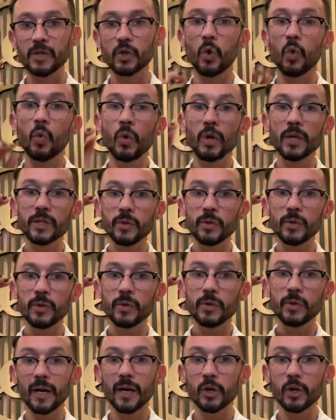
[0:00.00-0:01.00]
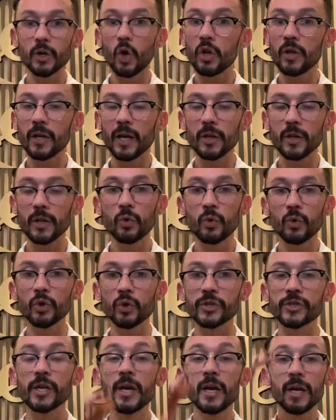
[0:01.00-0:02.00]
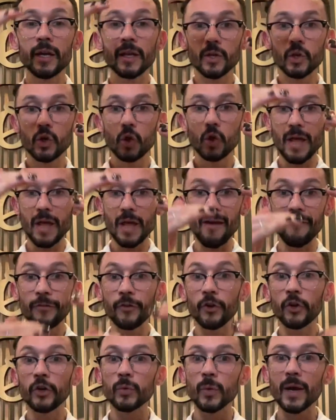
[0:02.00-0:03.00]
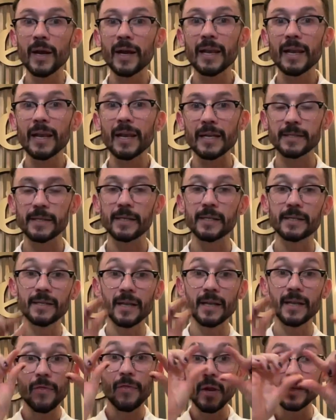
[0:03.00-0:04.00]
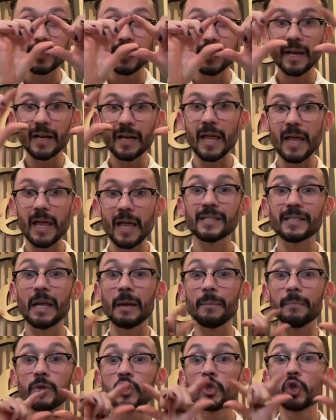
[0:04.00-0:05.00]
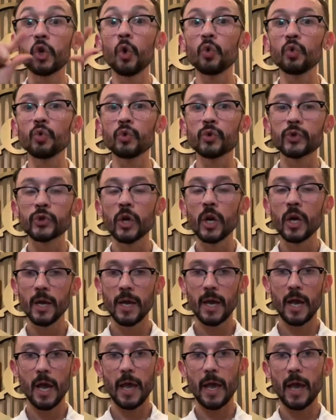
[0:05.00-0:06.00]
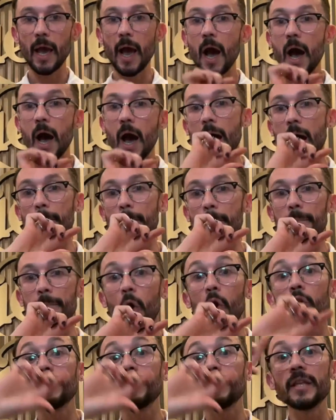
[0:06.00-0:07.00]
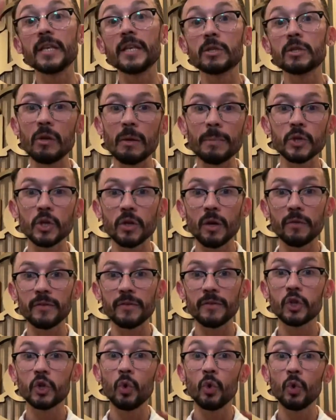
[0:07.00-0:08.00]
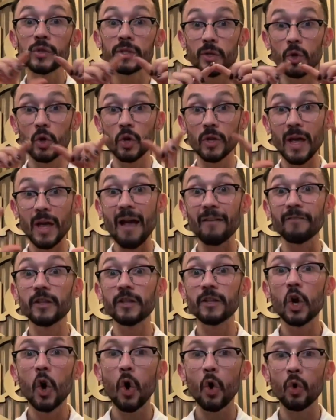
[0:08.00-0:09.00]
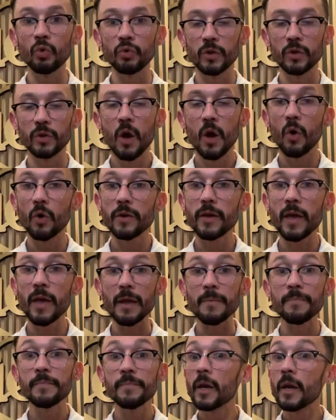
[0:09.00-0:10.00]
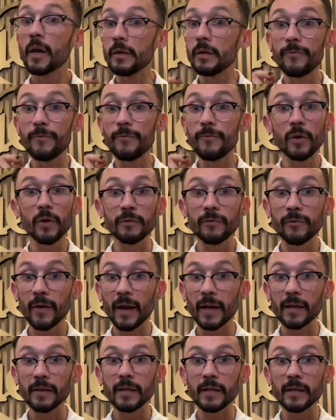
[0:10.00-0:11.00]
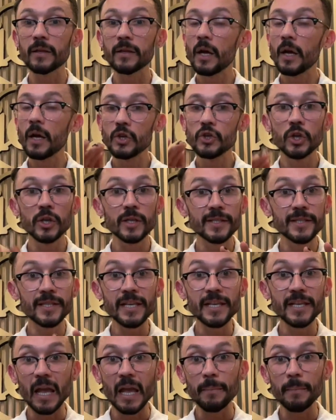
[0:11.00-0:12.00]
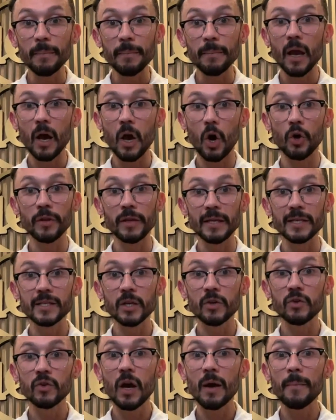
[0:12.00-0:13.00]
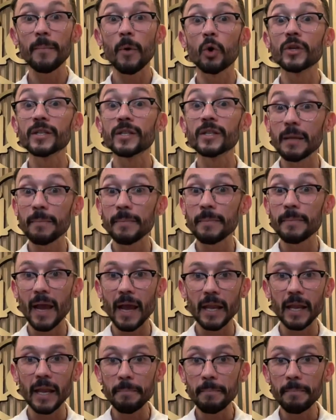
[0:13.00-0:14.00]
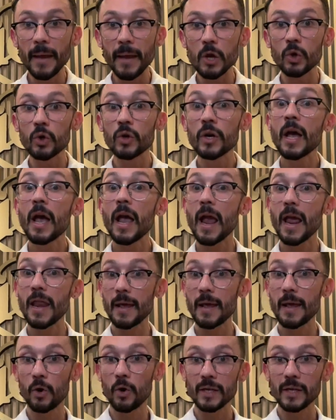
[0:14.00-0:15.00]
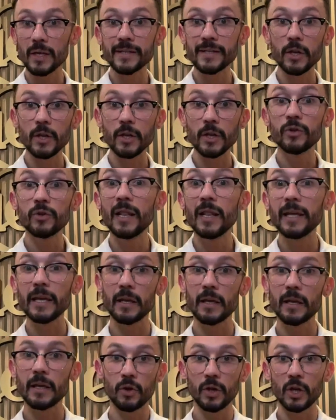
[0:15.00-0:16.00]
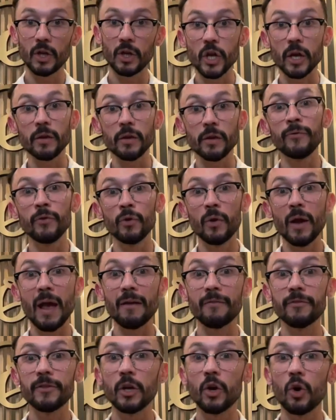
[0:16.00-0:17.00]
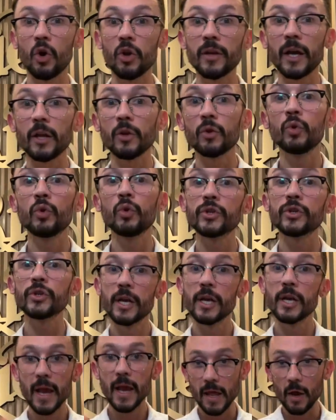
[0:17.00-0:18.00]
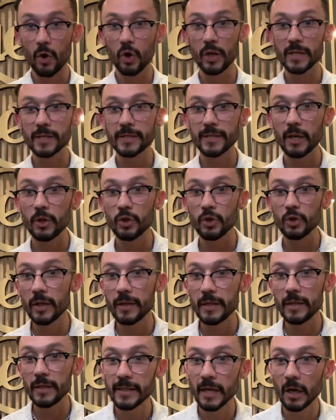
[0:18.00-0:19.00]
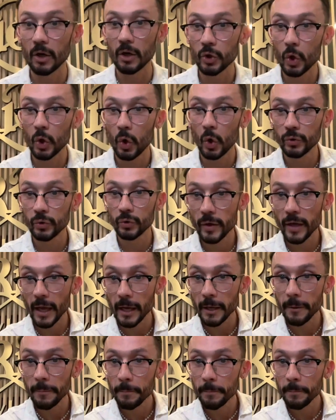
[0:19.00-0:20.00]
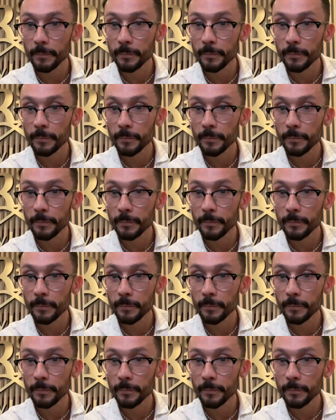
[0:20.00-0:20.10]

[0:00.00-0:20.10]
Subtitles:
So once you start your online course, it's gonna have 31 classes, and there is a class named tools. On the description of the tools, you're gonna have the code, okay? If you can find it, just DM me on Instagram or send me an email, and I'm gonna send you the link. I'm gonna check if you have the online course, and I'm gonna send you the discount code, okay?